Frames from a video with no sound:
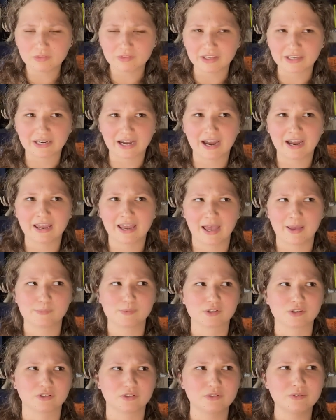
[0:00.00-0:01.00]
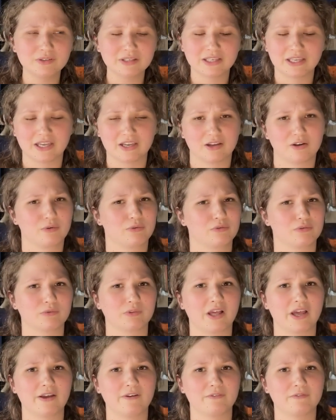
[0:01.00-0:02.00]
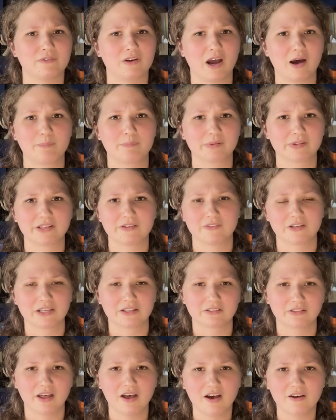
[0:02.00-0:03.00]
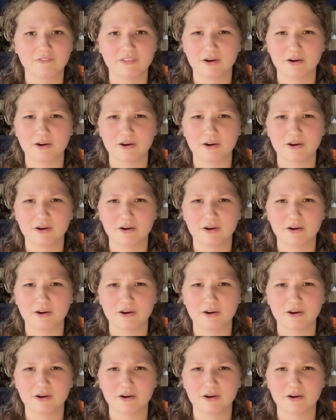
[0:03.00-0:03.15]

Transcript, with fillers: Like, I absolutely can't go through life not believing in love.